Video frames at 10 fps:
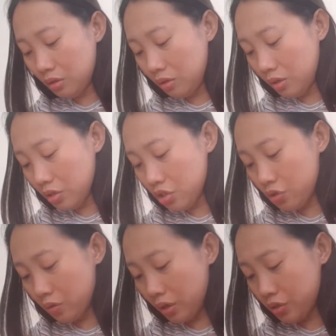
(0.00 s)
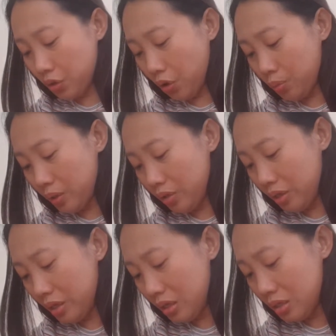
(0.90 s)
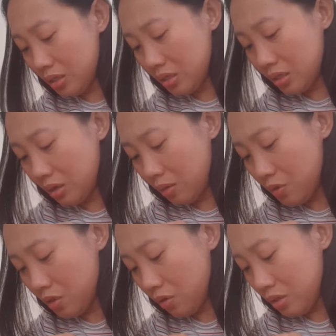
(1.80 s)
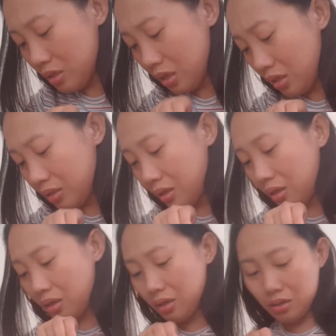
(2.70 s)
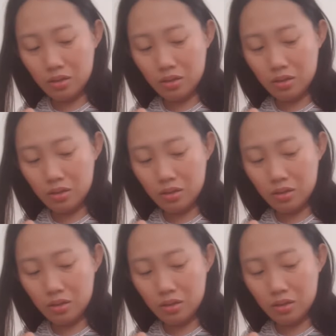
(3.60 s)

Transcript: let's try to open this. I'm so excited.